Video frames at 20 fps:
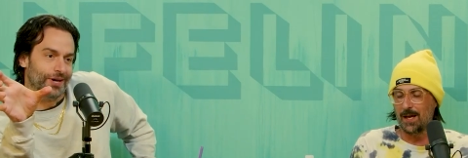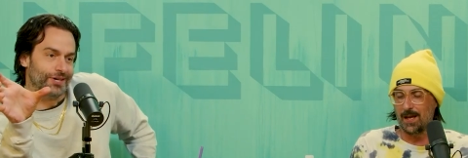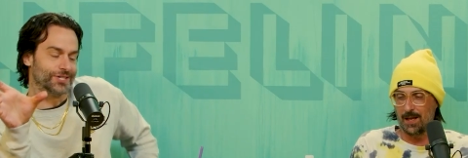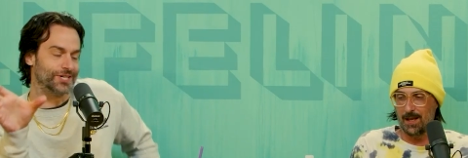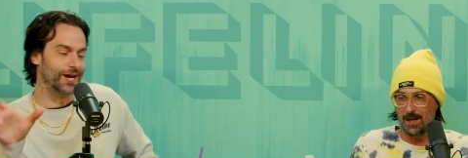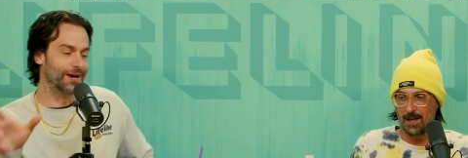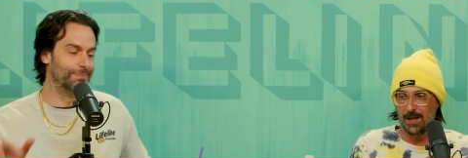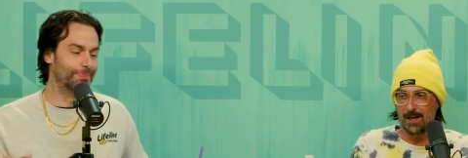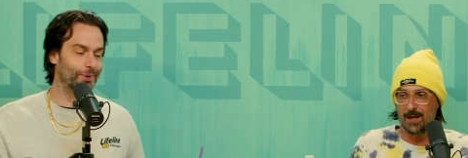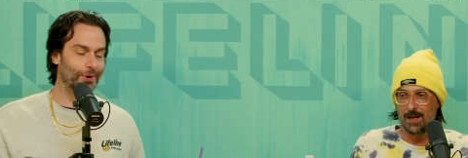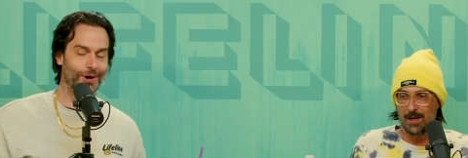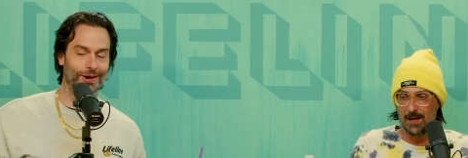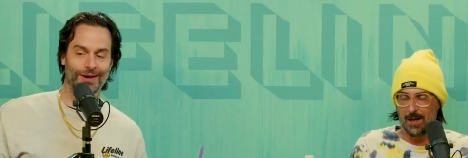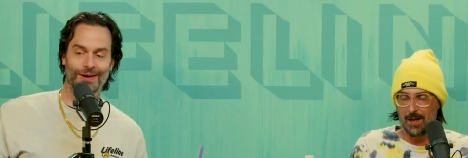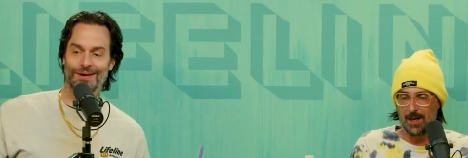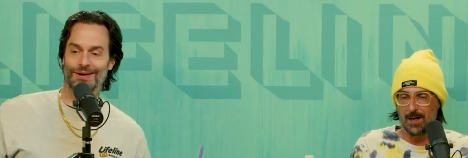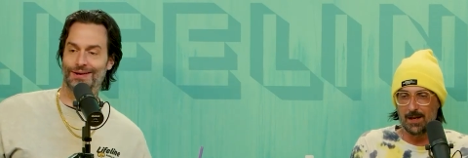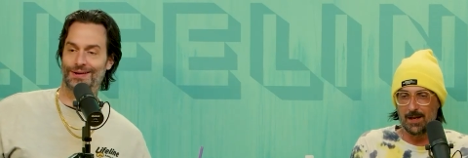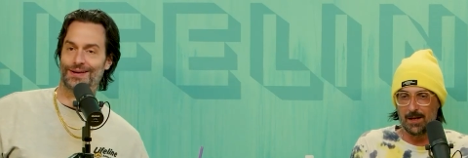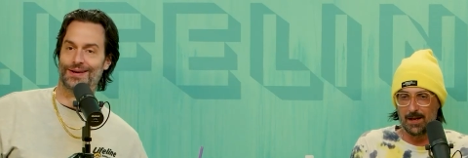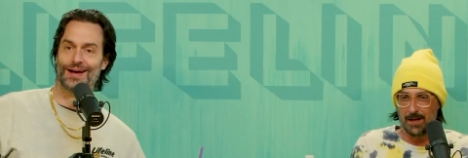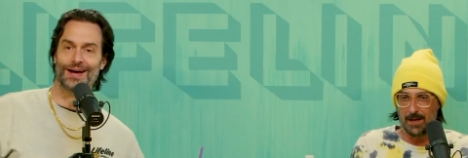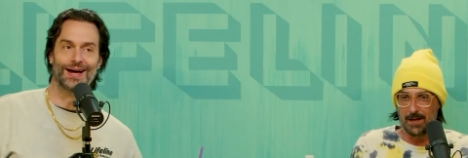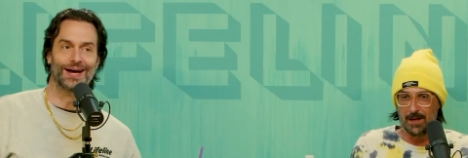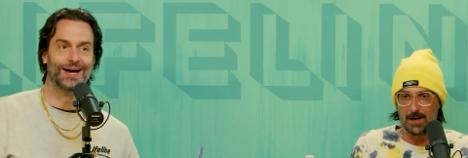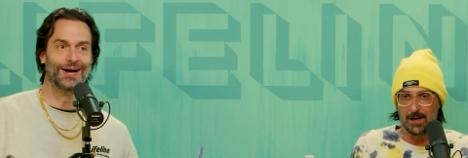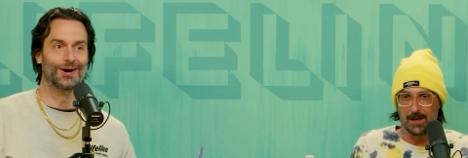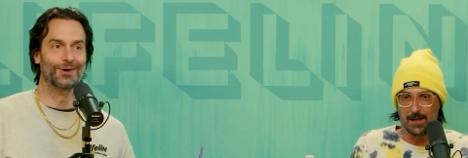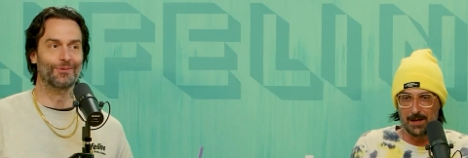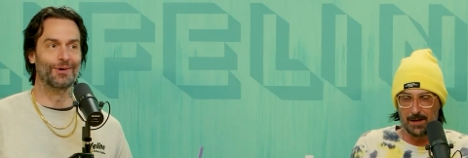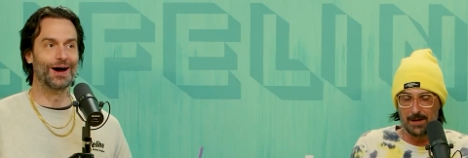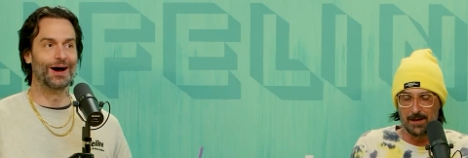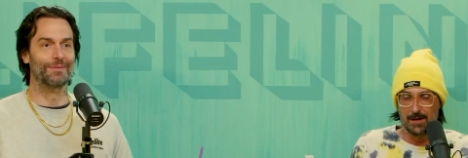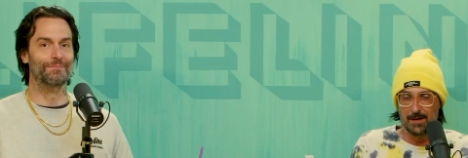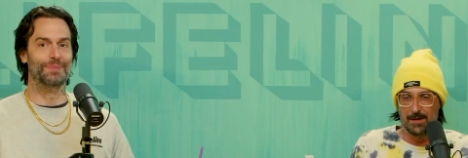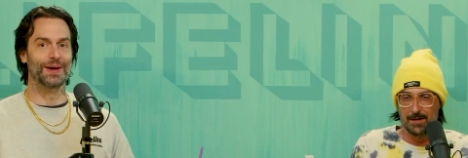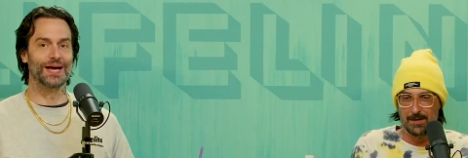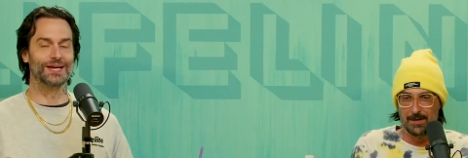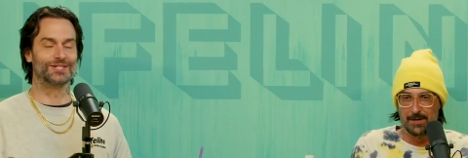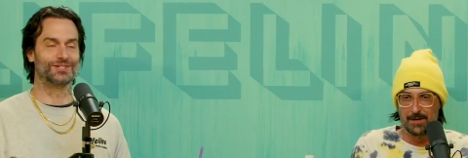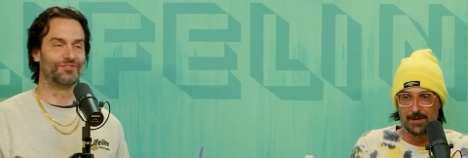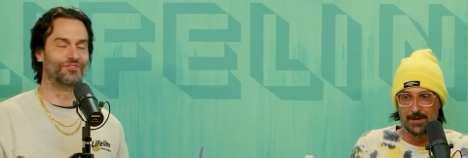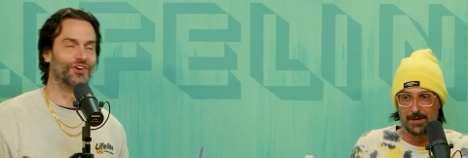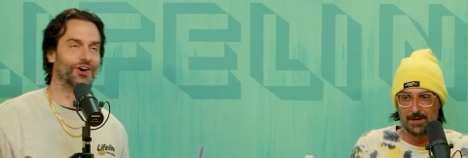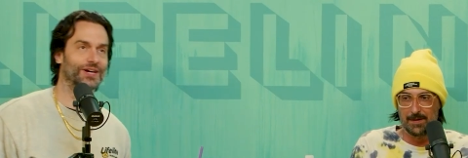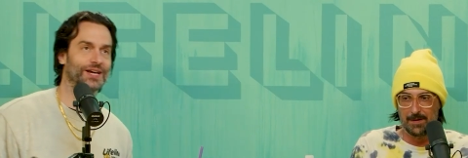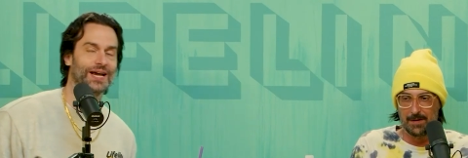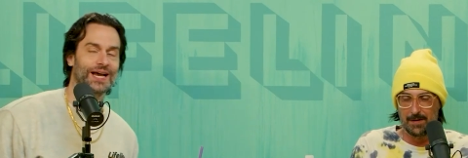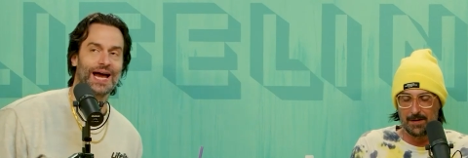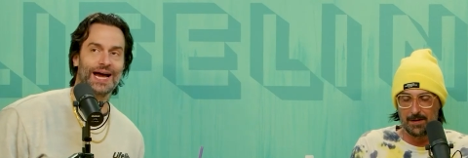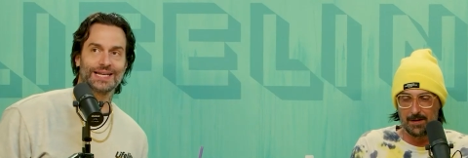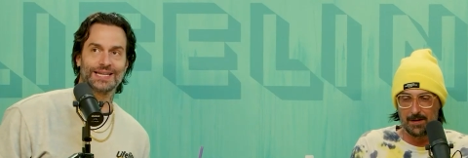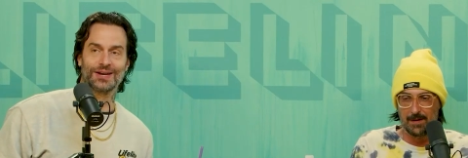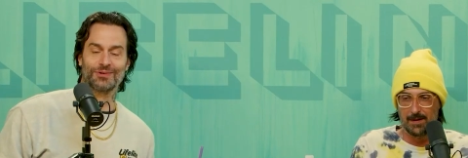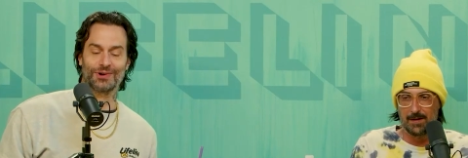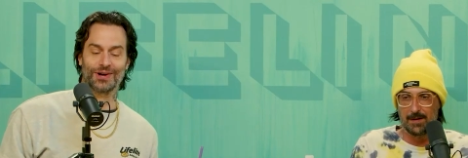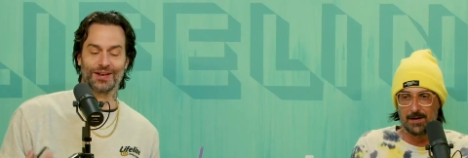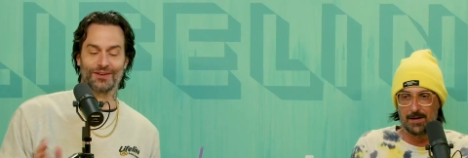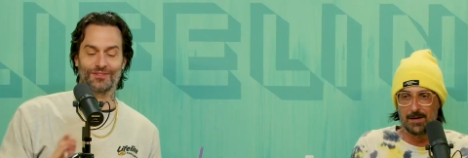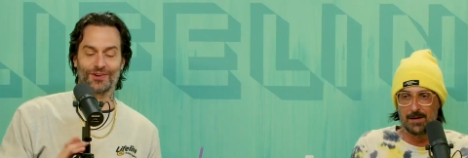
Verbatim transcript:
Speaker 1: a skateboard. Yeah, yeah, yeah. yeah oh, yeah. wow. Best fucking acting reel of